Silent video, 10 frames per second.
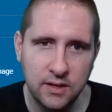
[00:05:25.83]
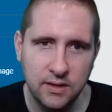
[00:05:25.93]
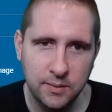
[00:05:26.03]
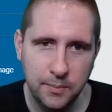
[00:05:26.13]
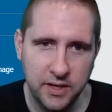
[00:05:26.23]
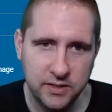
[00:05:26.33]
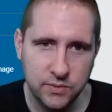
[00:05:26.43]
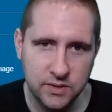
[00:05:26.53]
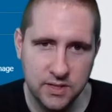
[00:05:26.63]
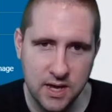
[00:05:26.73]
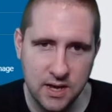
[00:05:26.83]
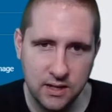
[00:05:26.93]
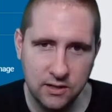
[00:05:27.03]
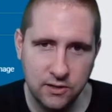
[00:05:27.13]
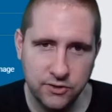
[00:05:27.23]
The box was
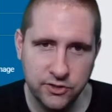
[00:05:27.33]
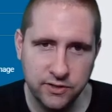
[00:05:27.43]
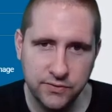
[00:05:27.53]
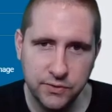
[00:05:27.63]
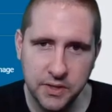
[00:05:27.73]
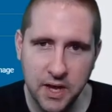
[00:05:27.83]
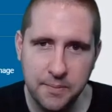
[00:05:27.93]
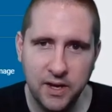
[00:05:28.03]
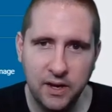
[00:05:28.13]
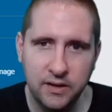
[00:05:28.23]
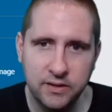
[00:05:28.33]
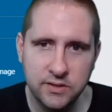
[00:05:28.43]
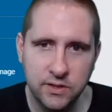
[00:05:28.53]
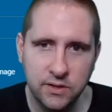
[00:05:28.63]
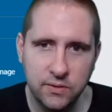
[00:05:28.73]
not large enough to accommodate it,
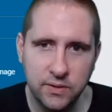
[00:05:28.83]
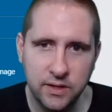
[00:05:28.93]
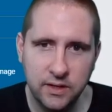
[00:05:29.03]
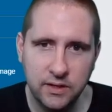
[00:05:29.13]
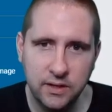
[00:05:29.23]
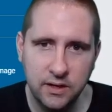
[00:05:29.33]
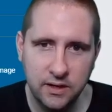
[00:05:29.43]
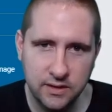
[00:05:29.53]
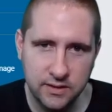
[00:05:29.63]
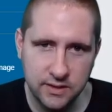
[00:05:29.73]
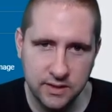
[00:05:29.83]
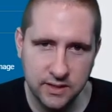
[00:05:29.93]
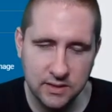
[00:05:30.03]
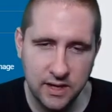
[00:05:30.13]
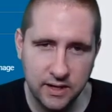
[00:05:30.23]
so it cut it onto the
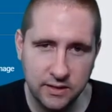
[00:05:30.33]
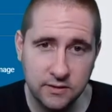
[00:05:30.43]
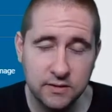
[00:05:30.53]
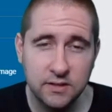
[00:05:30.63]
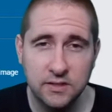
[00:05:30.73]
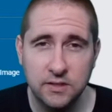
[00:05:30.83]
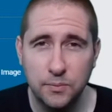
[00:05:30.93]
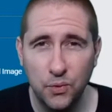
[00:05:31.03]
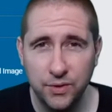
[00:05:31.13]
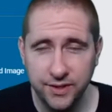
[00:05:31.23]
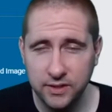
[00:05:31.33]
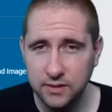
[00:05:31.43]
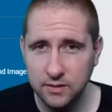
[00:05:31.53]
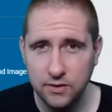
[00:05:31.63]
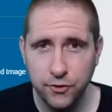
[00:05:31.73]
next line. It's an important thing
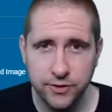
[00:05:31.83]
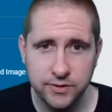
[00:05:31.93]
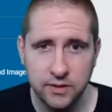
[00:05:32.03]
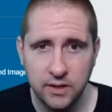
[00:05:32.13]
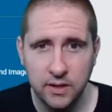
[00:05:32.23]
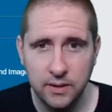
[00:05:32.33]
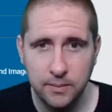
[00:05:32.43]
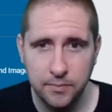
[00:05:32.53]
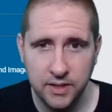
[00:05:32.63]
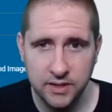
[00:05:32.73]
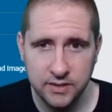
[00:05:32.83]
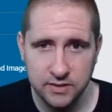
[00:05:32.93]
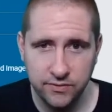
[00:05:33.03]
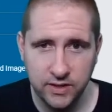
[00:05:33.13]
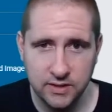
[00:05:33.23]
to notice because
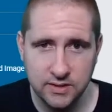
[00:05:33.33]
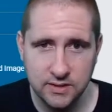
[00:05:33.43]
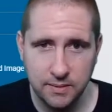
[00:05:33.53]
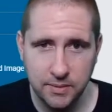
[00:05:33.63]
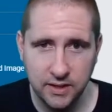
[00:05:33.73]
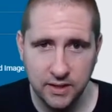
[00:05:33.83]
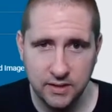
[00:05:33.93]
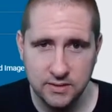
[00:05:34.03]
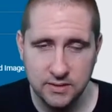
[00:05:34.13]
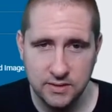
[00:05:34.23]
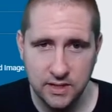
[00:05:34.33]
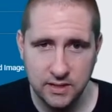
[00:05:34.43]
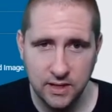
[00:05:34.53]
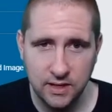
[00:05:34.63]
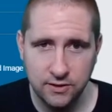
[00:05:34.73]
if a kid's typing in
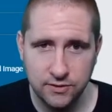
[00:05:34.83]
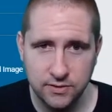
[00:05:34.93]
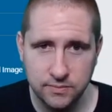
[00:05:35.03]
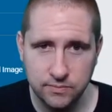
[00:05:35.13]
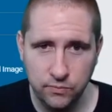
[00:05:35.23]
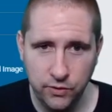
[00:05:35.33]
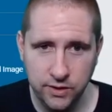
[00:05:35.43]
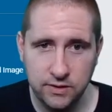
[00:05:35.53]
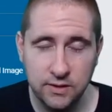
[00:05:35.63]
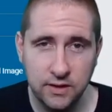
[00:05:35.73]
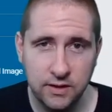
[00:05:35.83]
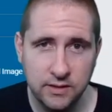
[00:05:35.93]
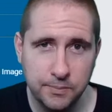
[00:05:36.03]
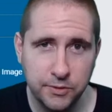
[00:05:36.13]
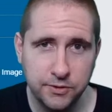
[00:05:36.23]
$10 with
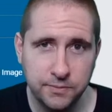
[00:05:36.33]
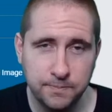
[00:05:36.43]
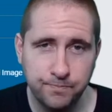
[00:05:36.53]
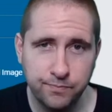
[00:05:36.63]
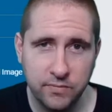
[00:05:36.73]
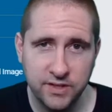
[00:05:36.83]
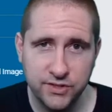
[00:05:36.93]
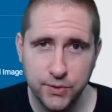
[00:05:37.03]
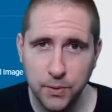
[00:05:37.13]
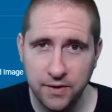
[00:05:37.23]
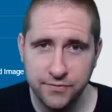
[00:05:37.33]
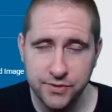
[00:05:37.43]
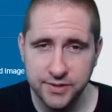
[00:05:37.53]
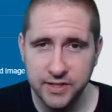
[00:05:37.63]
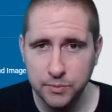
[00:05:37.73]
double zero after
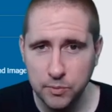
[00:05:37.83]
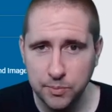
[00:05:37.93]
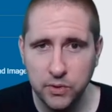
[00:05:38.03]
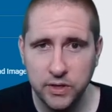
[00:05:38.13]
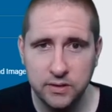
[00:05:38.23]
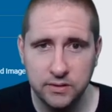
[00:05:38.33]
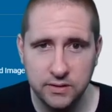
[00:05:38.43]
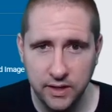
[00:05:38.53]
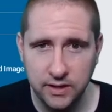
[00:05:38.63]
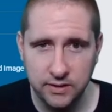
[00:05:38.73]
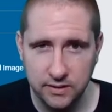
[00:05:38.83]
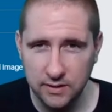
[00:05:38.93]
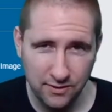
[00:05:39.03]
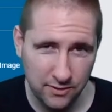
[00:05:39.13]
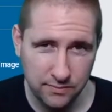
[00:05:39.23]
the decimal point, then
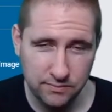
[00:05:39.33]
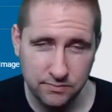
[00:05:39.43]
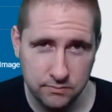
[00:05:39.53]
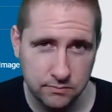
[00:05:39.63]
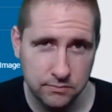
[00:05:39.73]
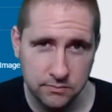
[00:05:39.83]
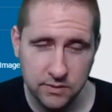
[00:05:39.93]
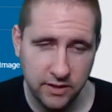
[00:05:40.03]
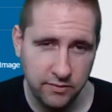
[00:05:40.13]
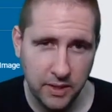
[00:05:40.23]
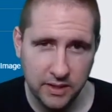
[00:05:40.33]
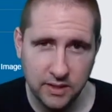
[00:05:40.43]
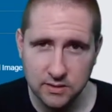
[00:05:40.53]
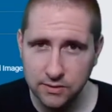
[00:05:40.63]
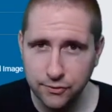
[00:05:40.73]
it'll kind of make
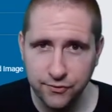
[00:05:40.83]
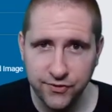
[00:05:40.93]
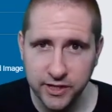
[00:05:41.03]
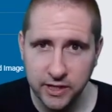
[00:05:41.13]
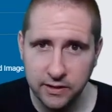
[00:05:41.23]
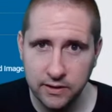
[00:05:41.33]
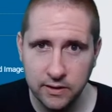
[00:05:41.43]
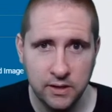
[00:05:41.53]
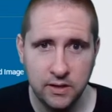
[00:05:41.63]
things a little funkier.